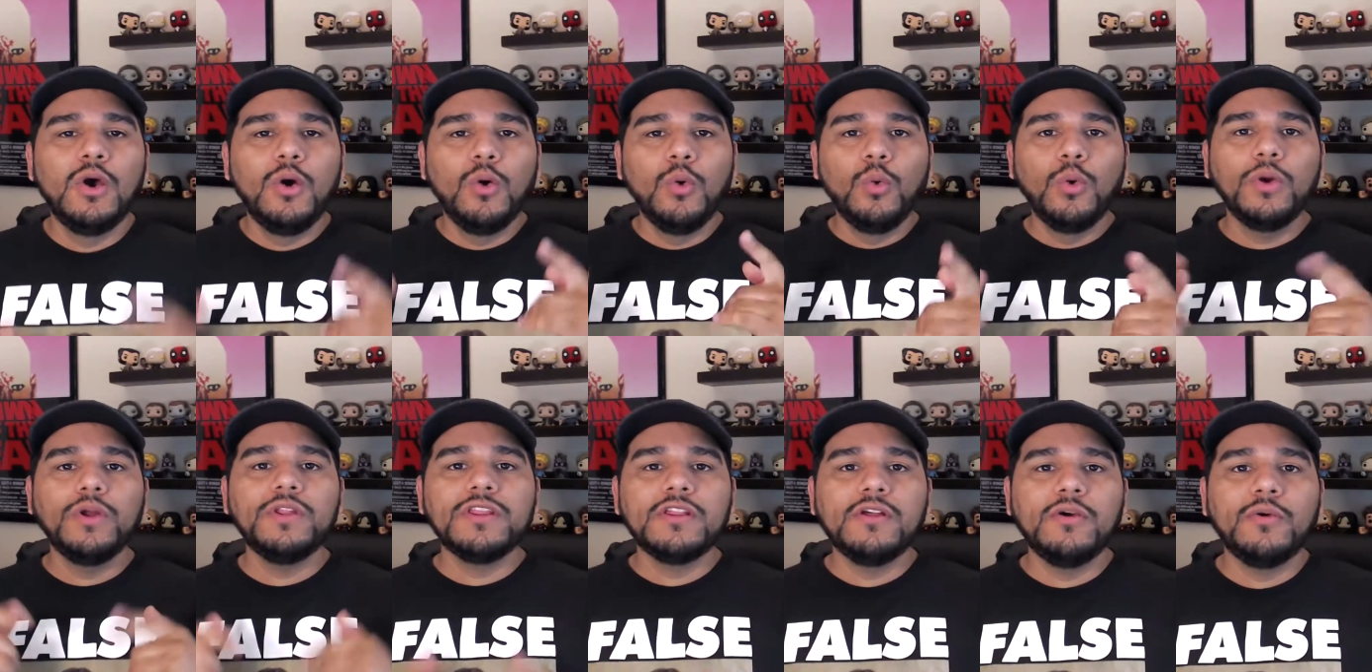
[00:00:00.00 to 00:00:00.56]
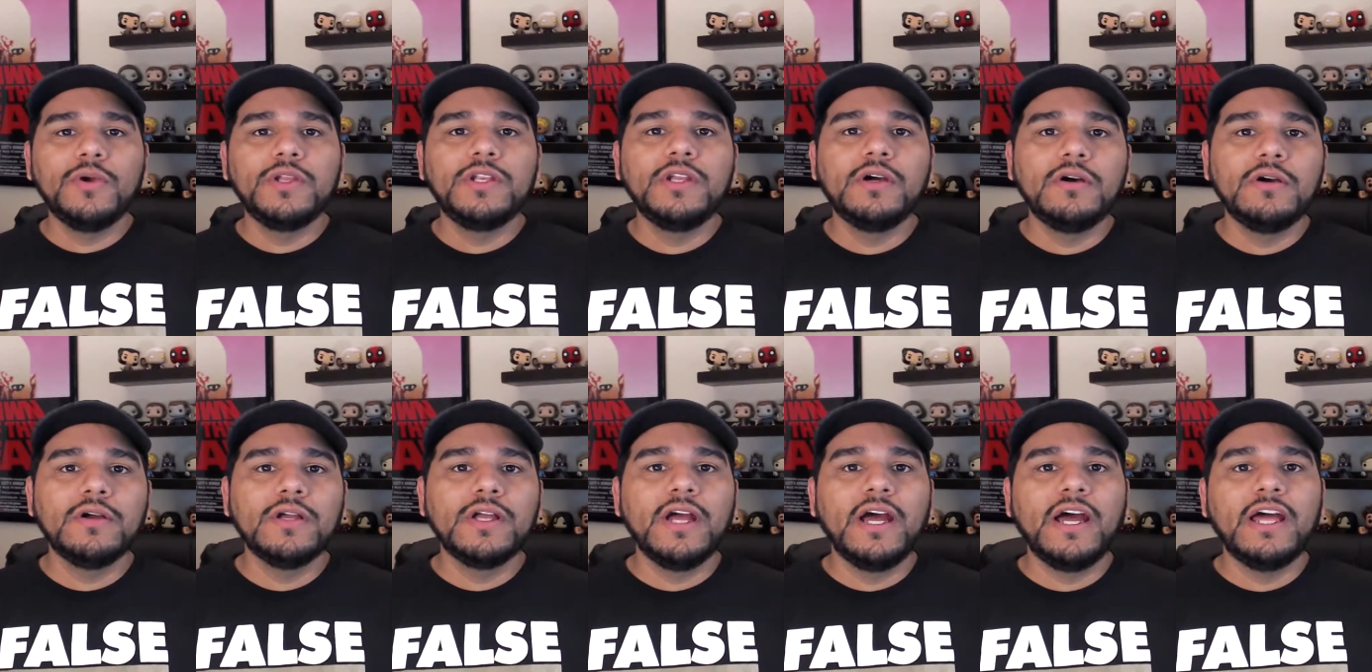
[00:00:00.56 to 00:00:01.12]
What's going
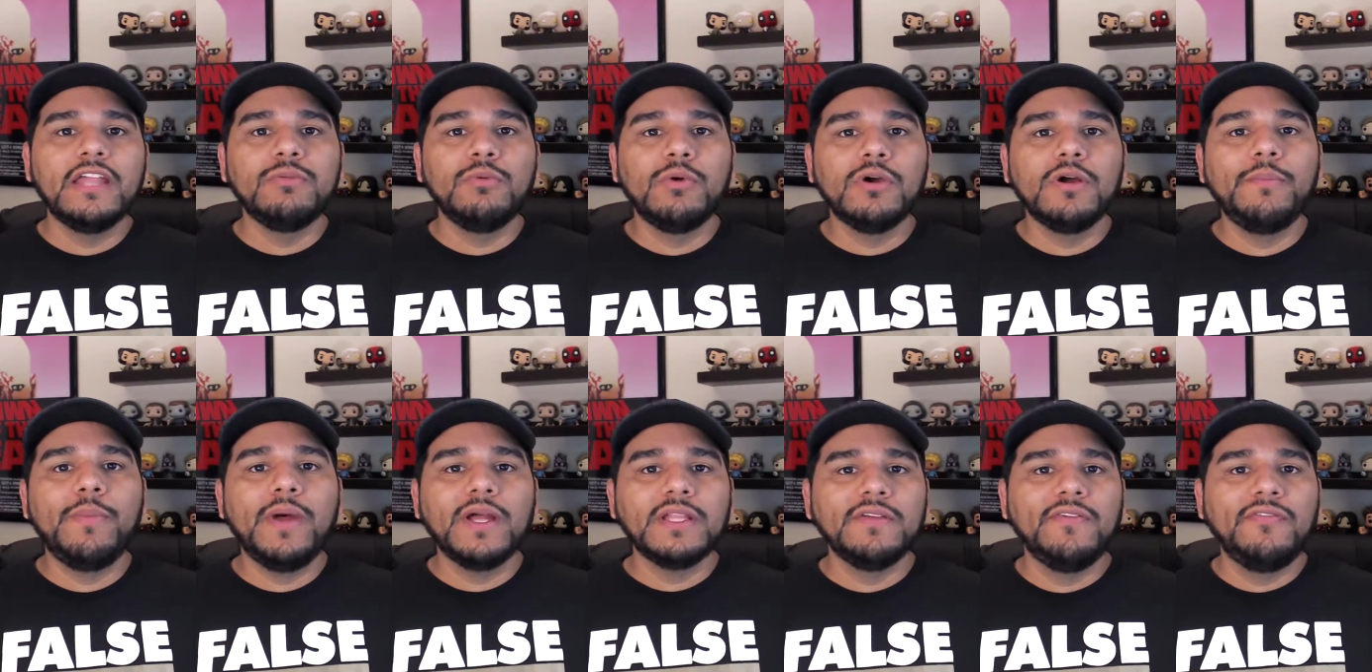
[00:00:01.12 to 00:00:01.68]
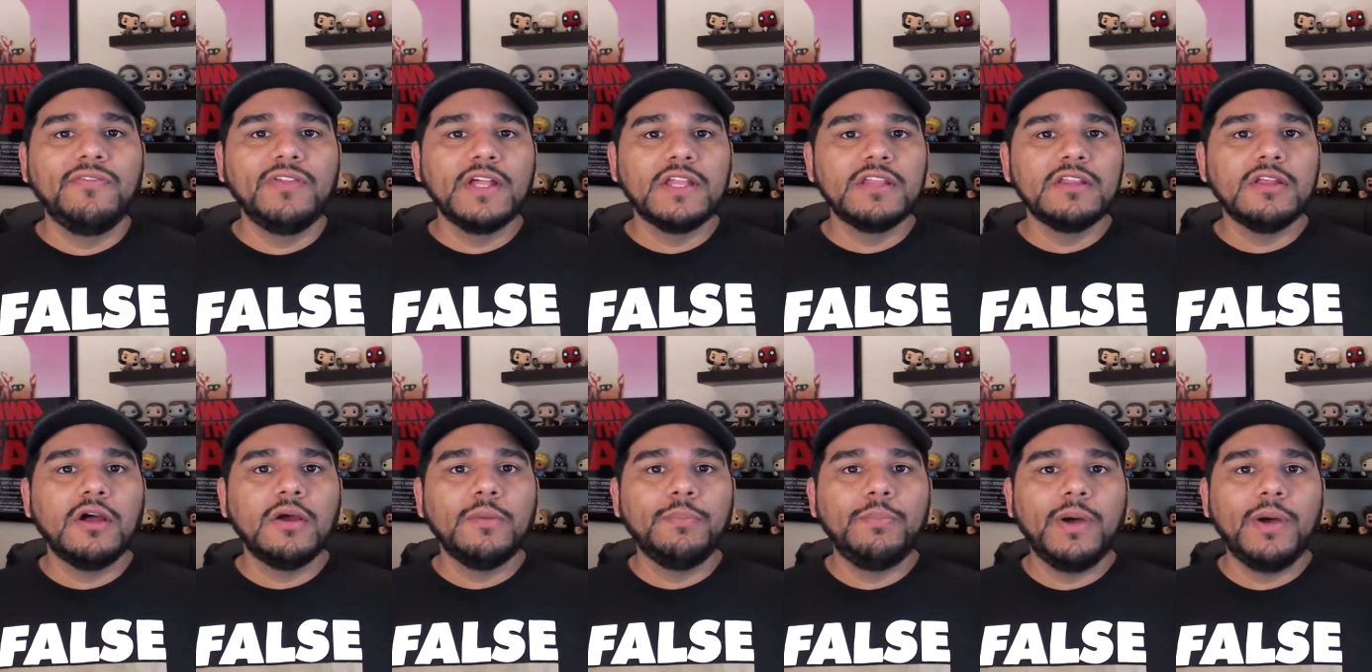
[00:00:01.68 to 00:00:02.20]
on, guys? Welcome back to Flicks Talk